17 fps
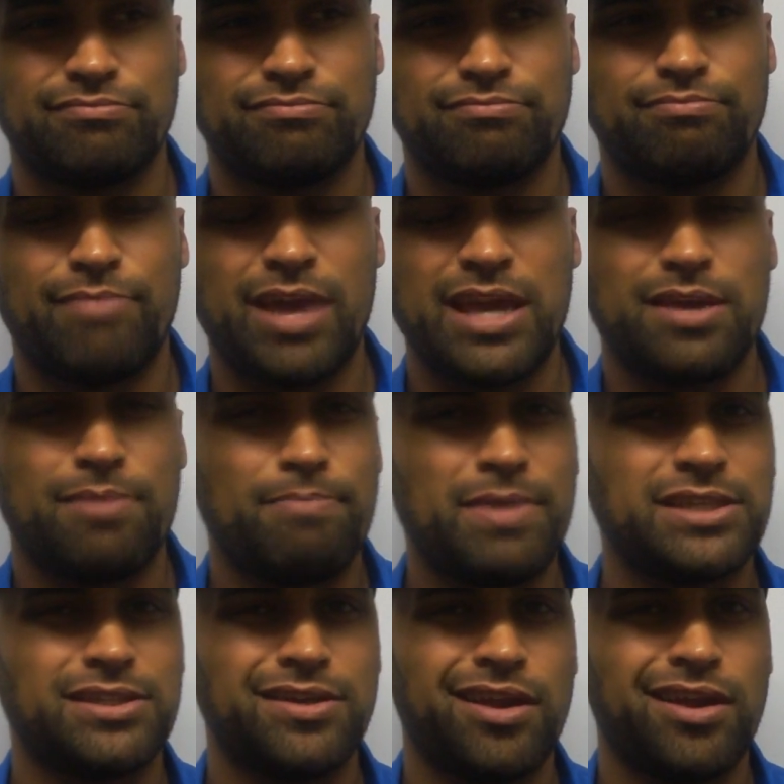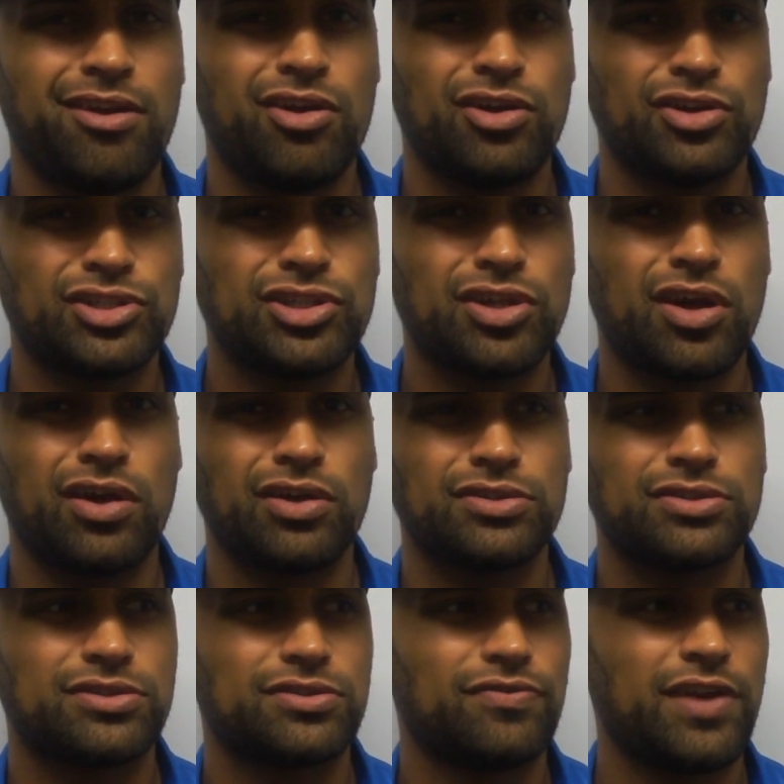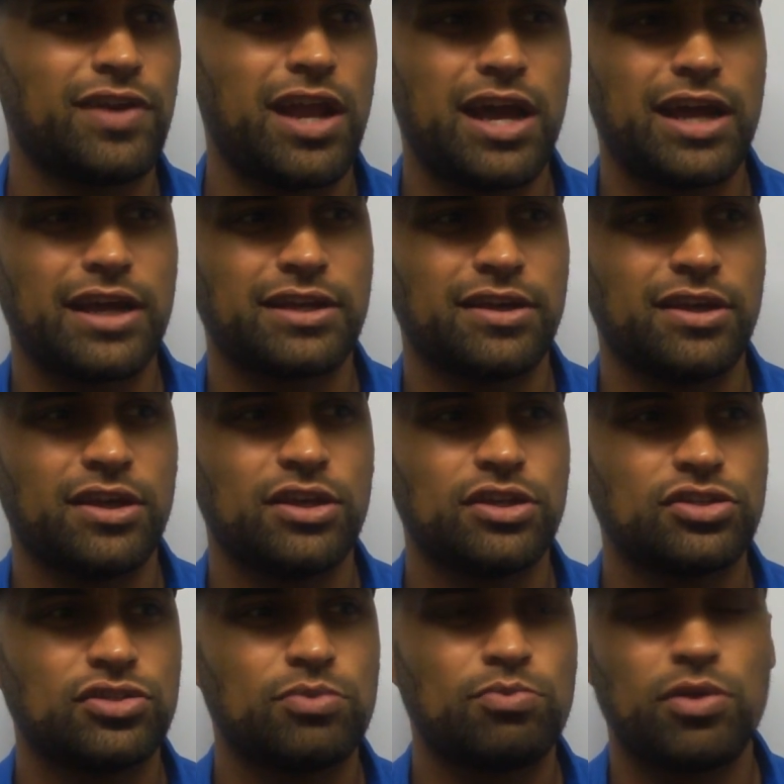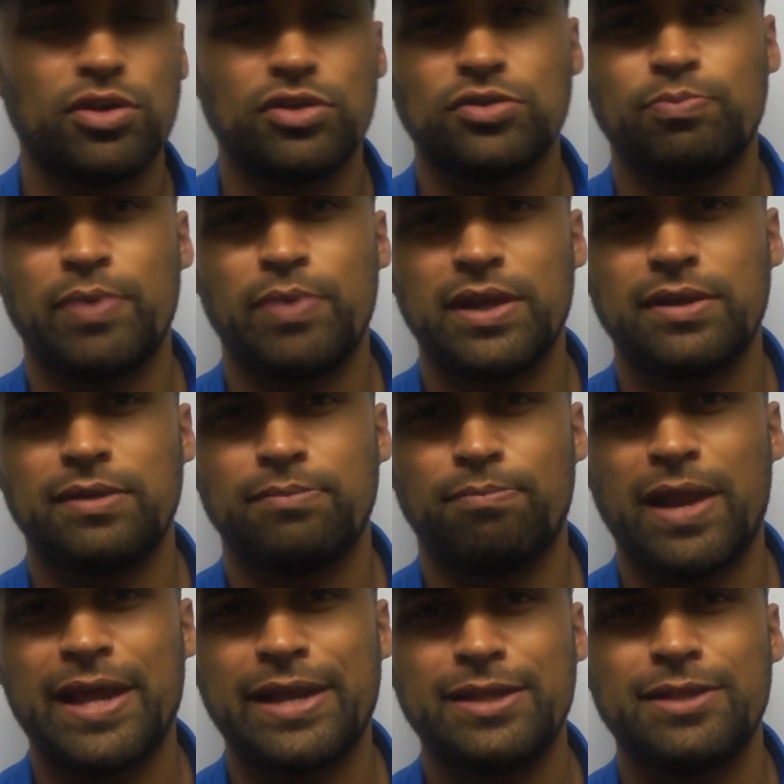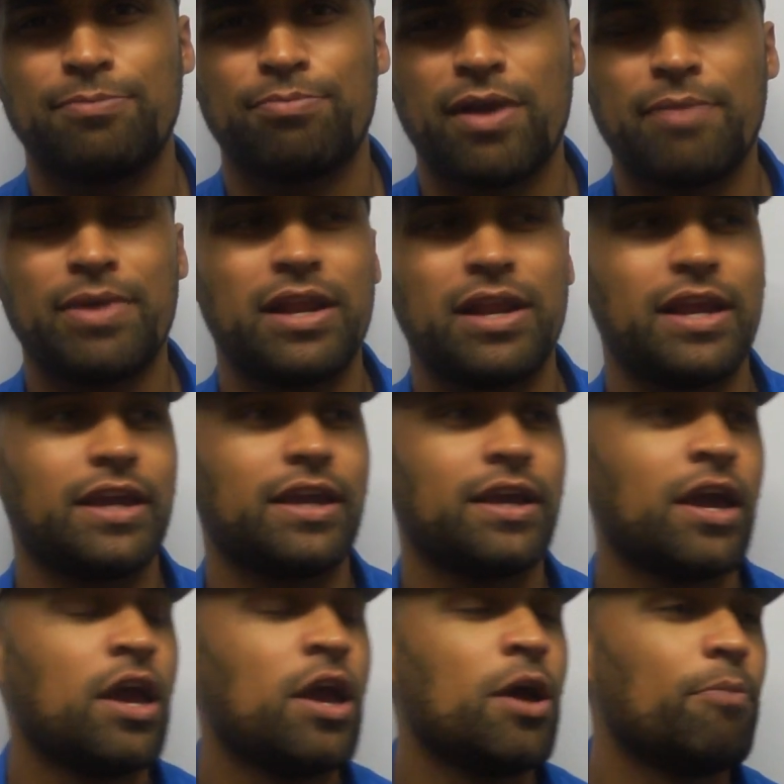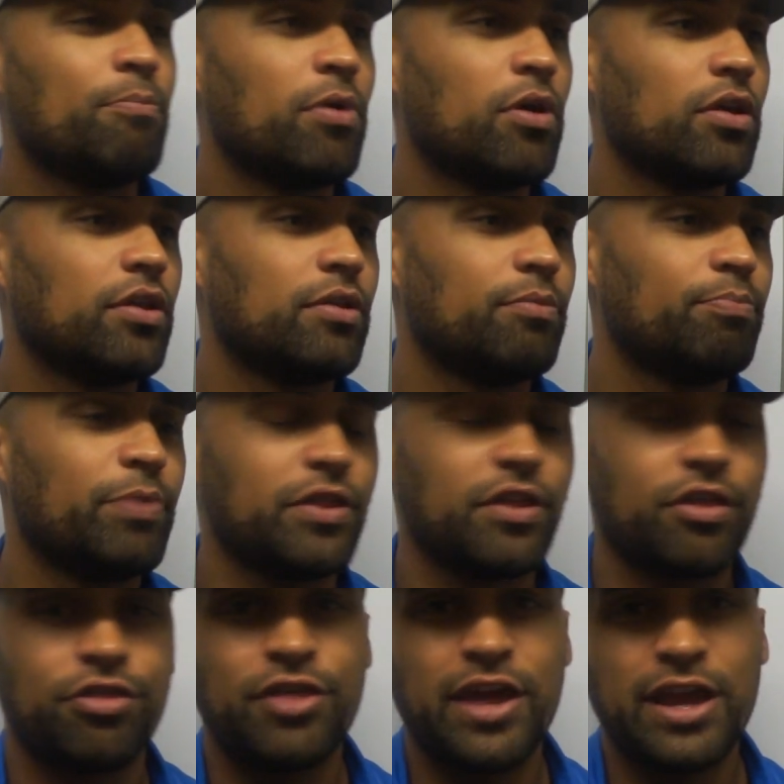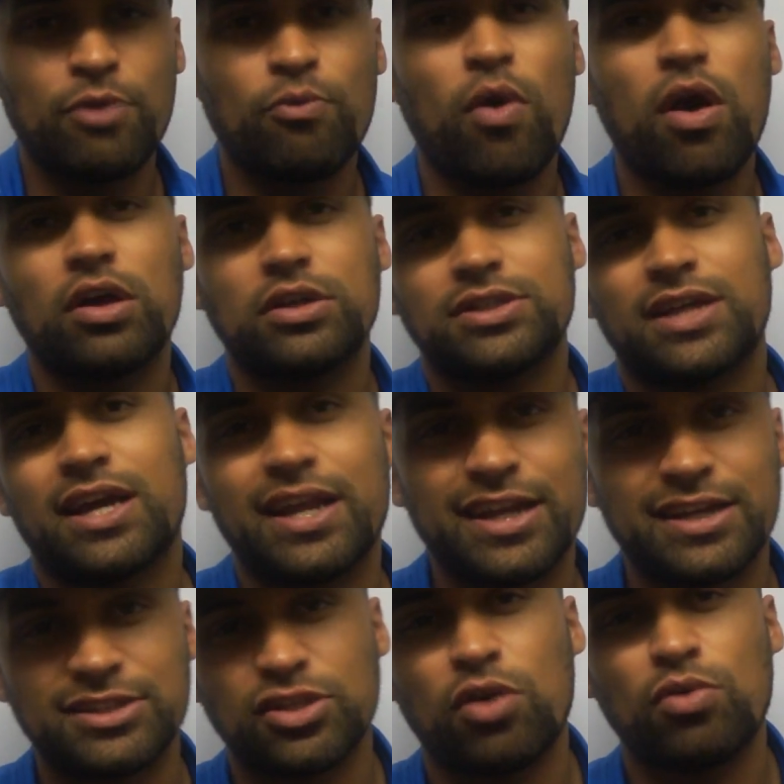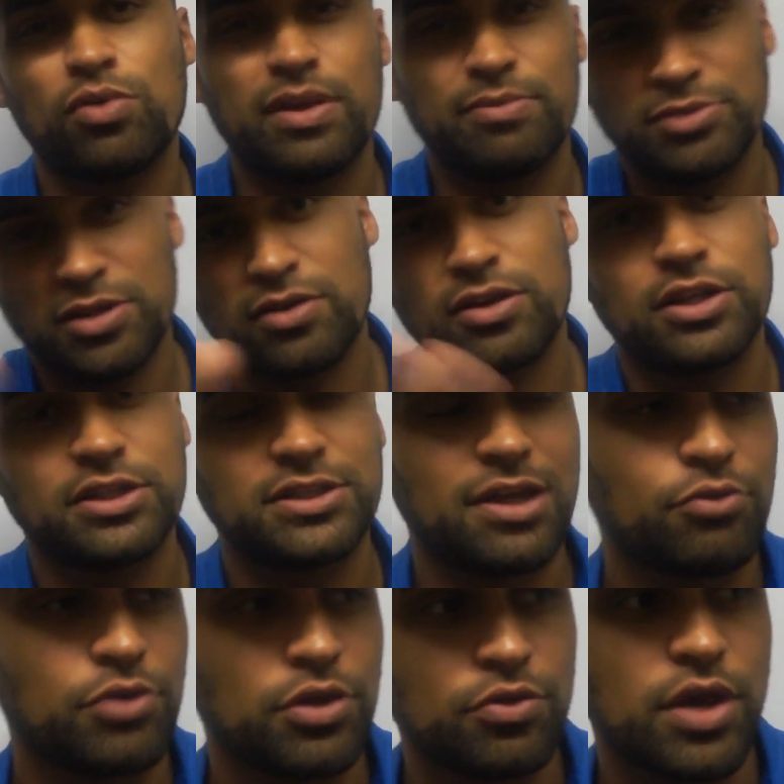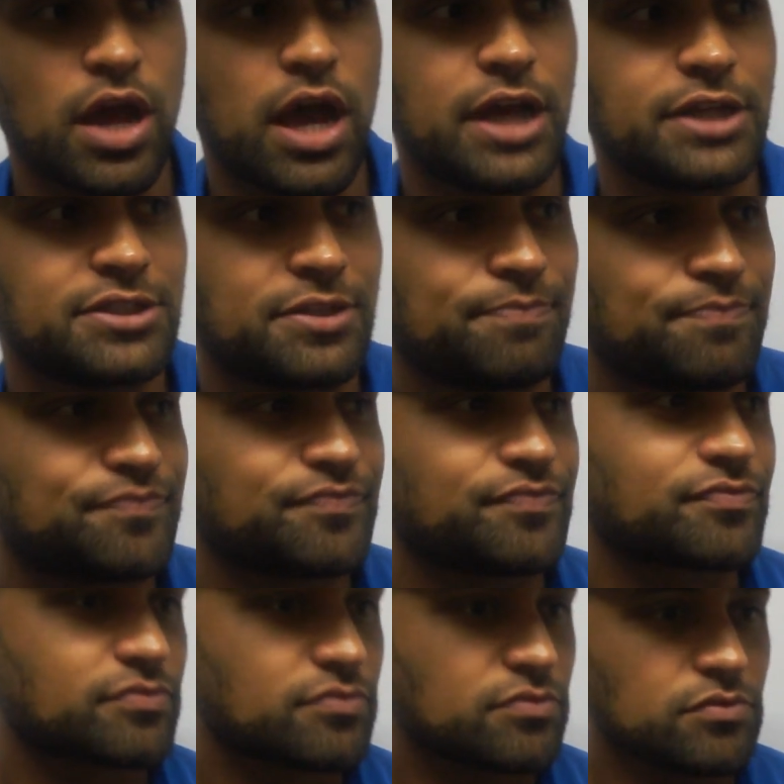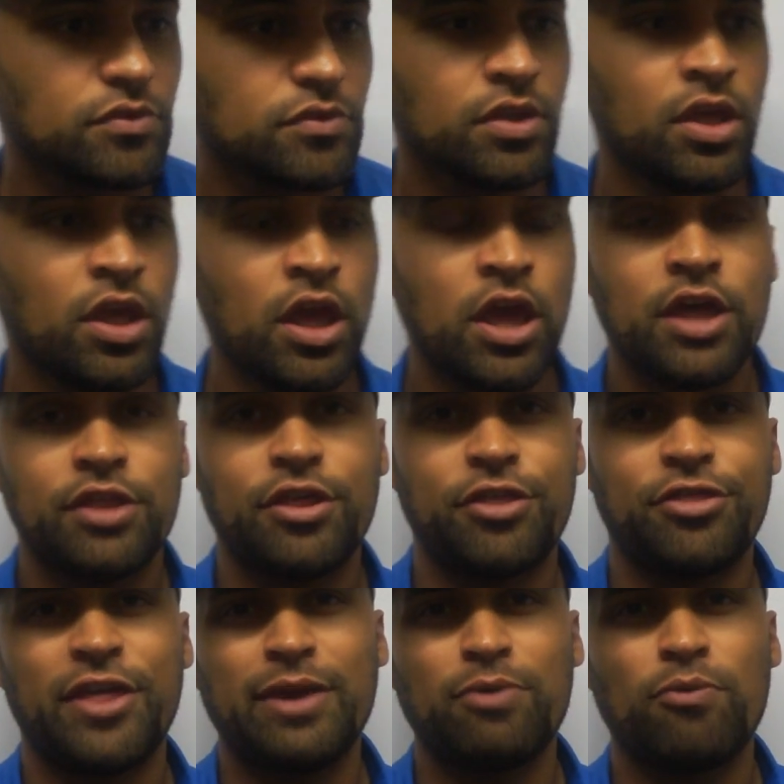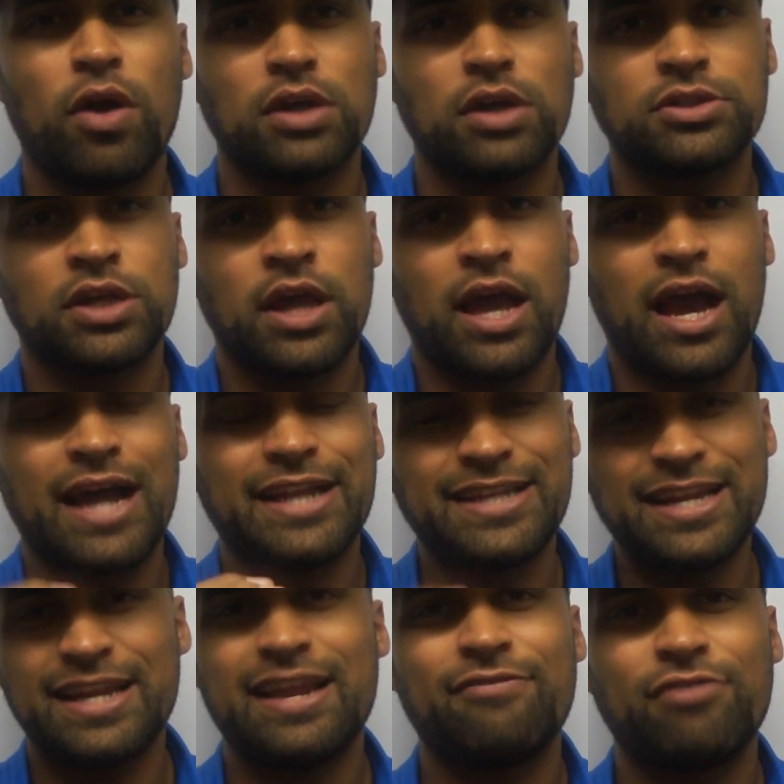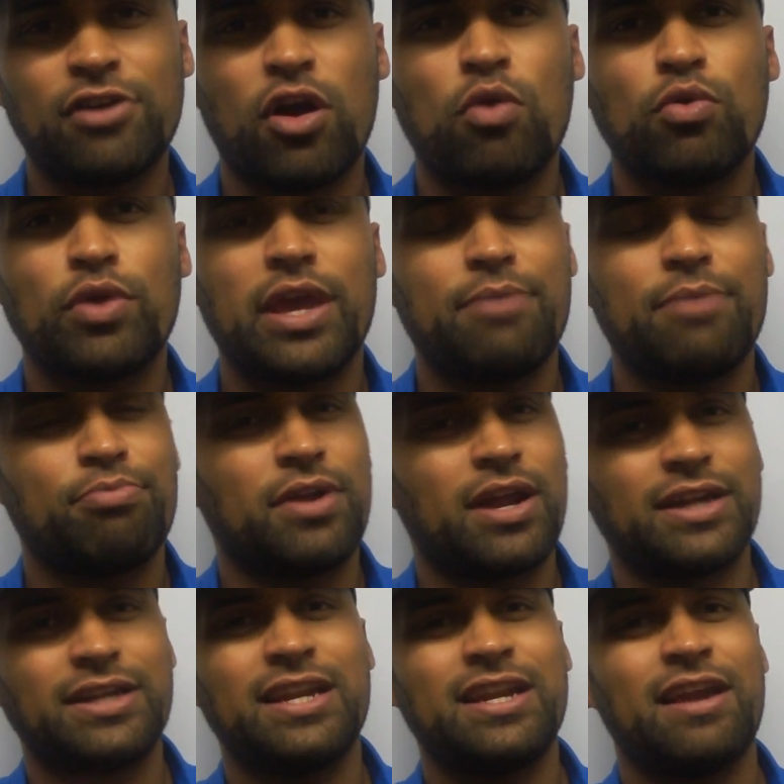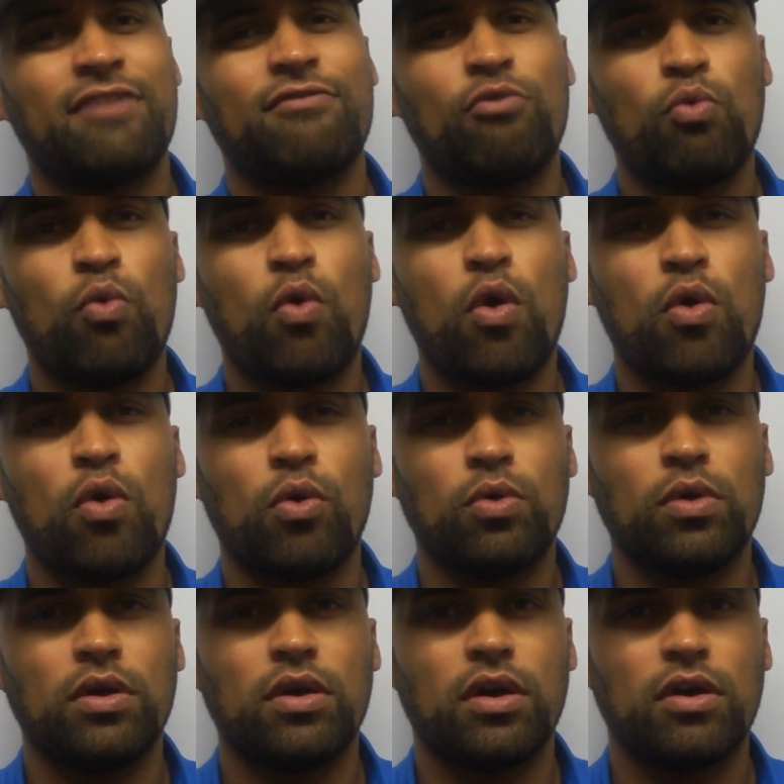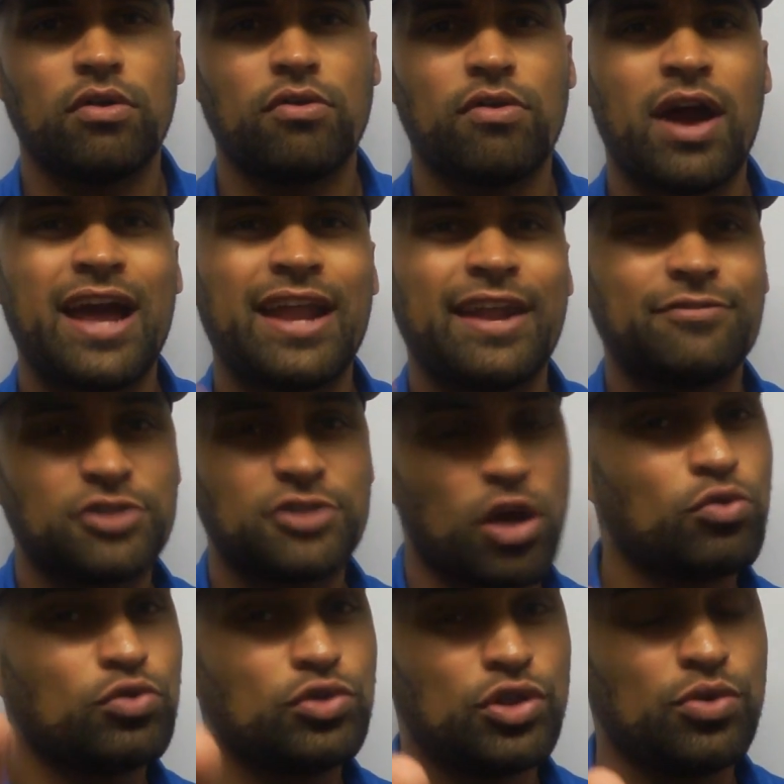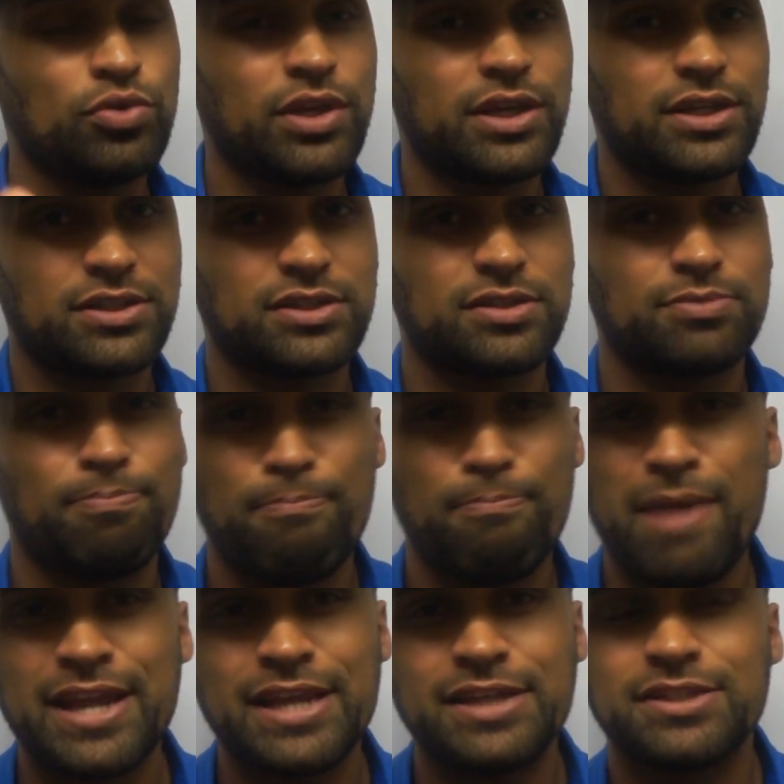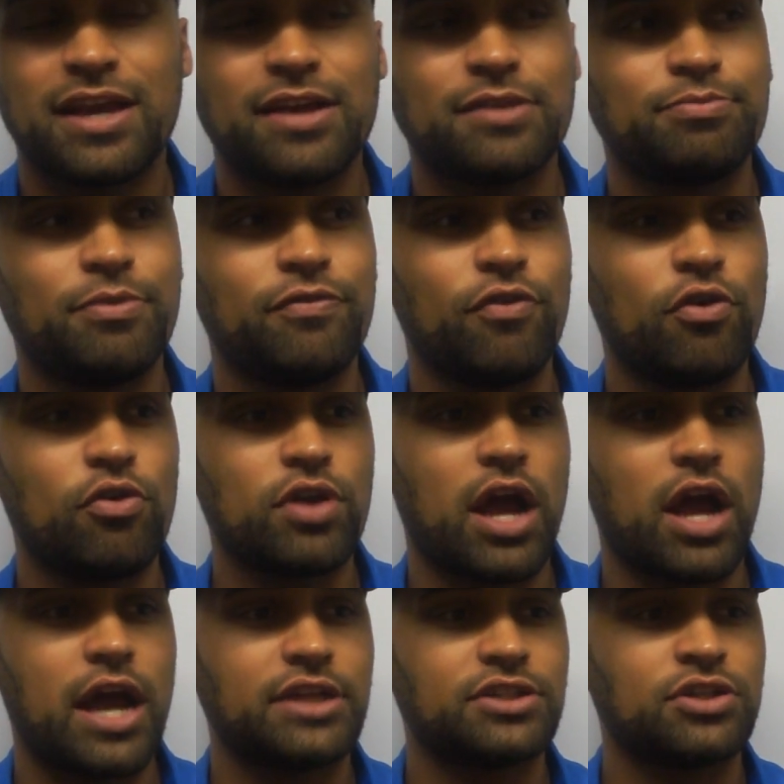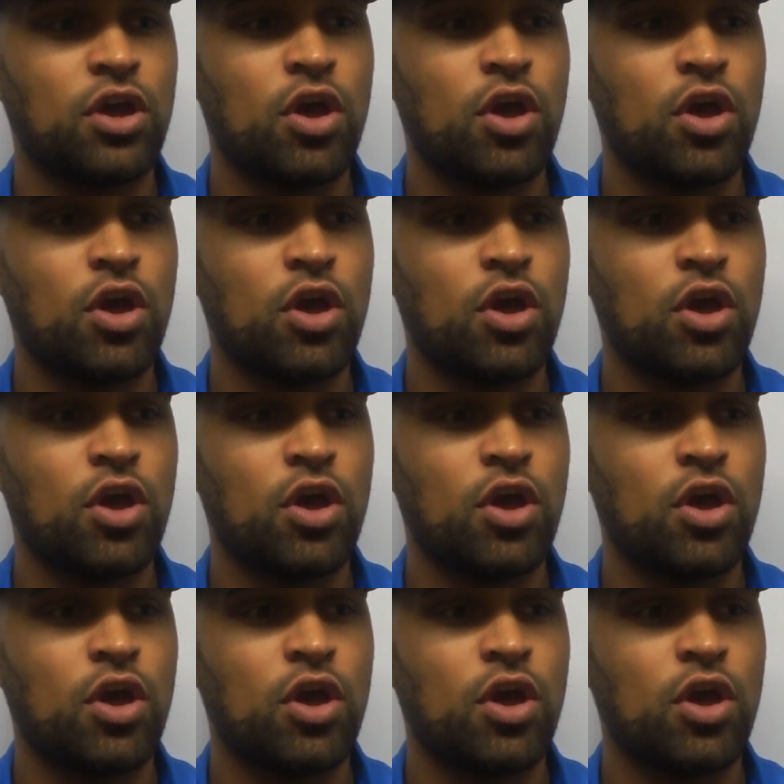mate, you're missing a lot of shots for like someone who's played in the Premier League. But the thing was, and I told him, so I'm going to tell you guys, the thing was, I didn't have a goalkeeper and I didn't have a wall, all right? And I've told you this many times before, guys.